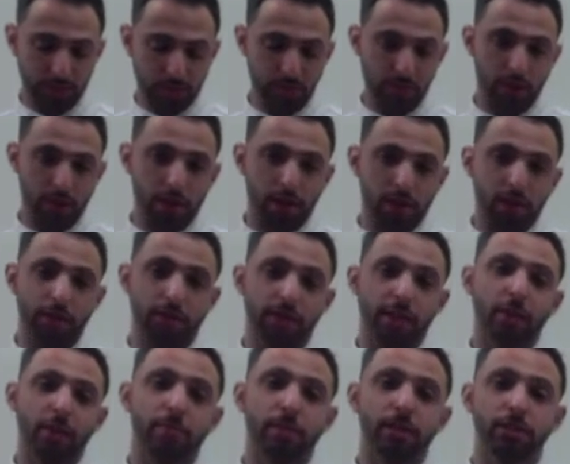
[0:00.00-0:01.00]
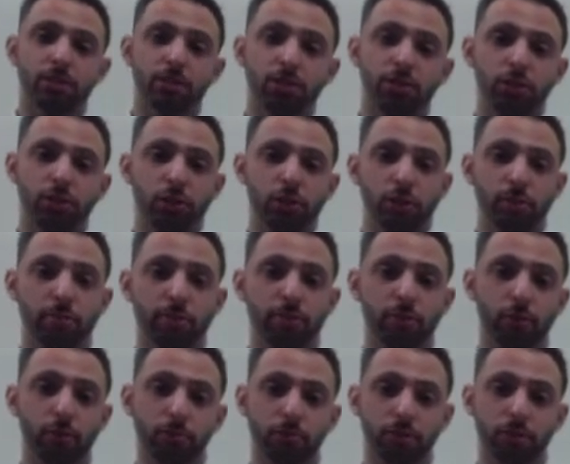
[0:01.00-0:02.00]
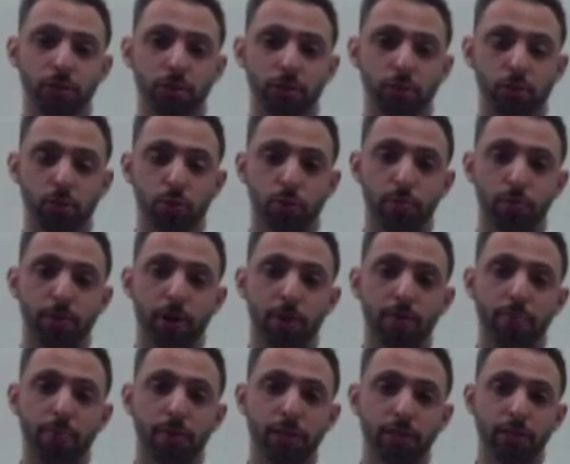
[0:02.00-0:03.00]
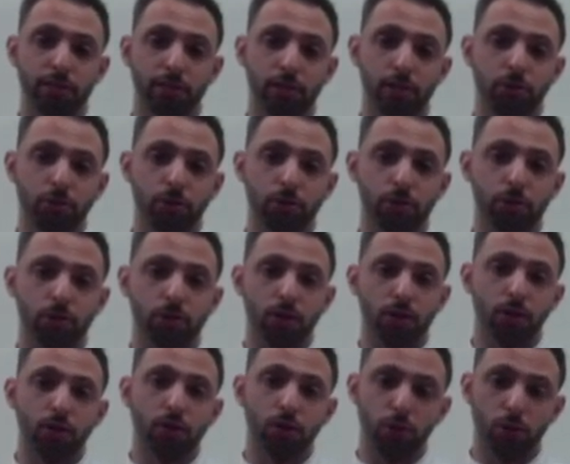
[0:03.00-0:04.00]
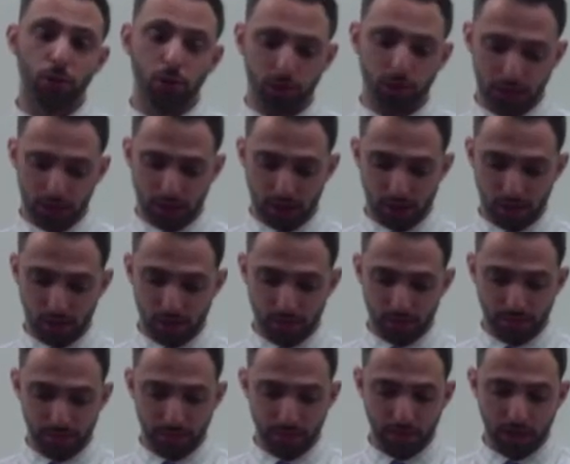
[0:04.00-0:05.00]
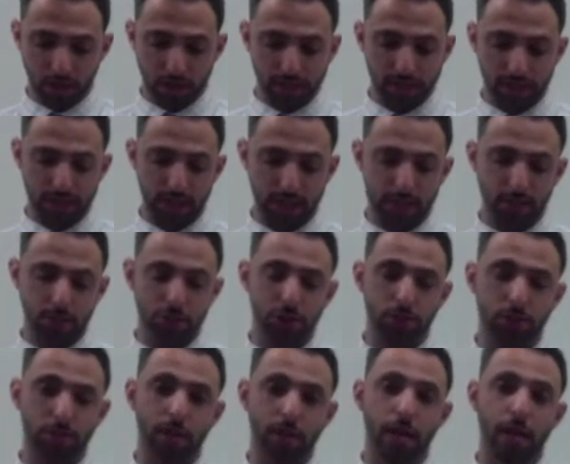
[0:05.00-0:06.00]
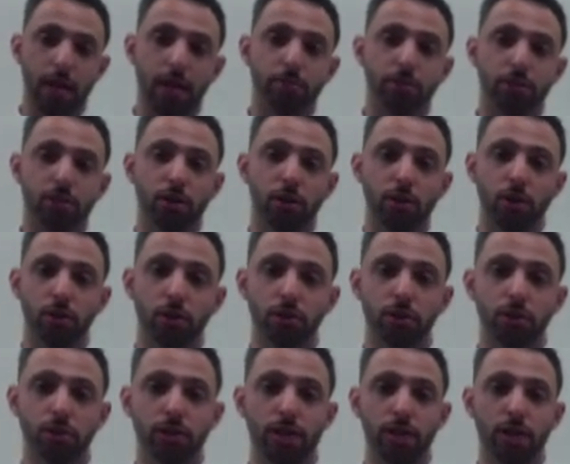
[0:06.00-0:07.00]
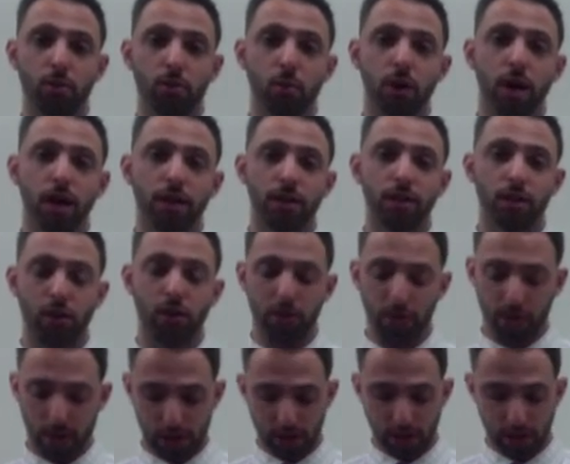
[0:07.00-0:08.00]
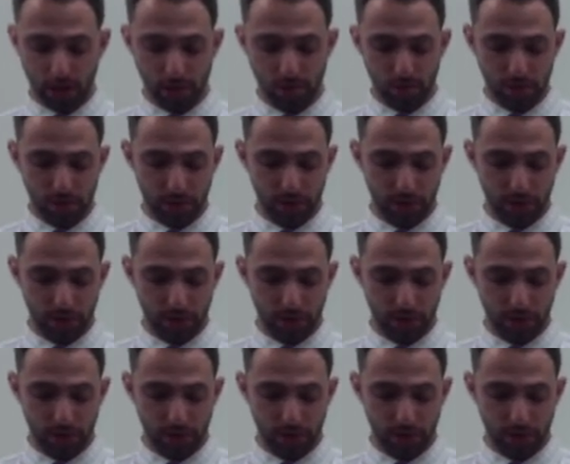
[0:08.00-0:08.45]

The databases used to perform the search were PubMed Central, Google Scholar, Sage, EBSCOhost, and Wiley Online Library.